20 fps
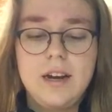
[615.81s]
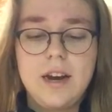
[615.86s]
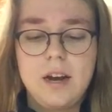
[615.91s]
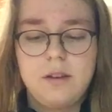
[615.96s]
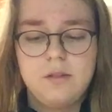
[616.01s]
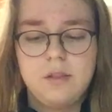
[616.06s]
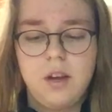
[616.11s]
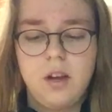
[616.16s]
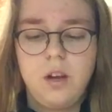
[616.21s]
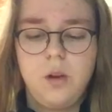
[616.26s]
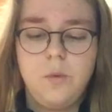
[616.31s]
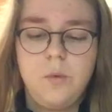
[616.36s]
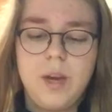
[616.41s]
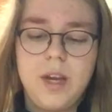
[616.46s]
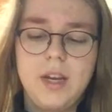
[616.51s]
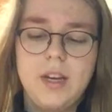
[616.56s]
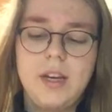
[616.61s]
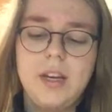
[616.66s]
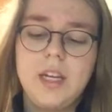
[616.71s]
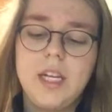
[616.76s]
now's
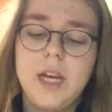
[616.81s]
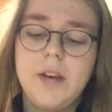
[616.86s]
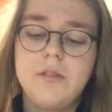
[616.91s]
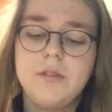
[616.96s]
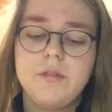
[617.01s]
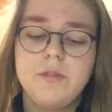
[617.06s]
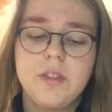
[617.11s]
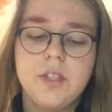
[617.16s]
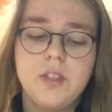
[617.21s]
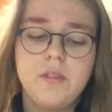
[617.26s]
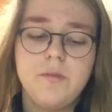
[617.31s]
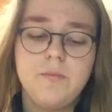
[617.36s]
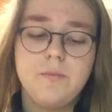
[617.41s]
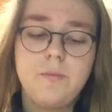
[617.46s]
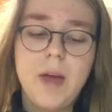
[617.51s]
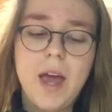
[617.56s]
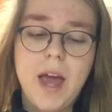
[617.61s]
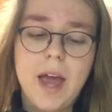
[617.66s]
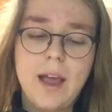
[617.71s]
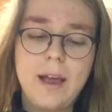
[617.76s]
Halloween, he left 1st of
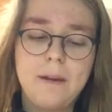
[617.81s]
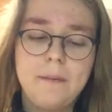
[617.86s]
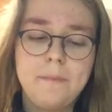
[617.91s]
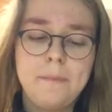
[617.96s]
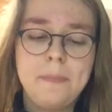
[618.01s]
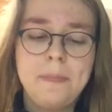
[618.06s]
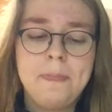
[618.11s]
May.